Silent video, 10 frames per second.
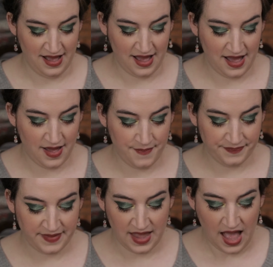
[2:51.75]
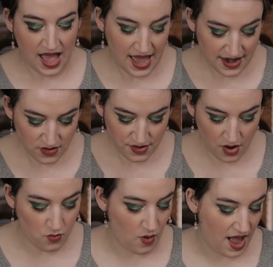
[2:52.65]
I don't
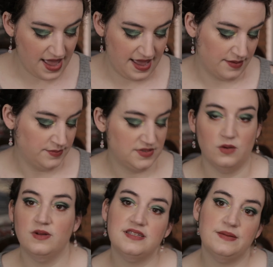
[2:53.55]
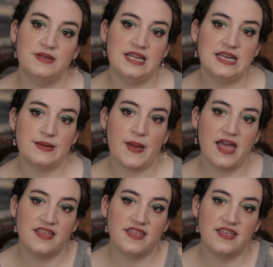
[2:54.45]
know why I'm so intimidated by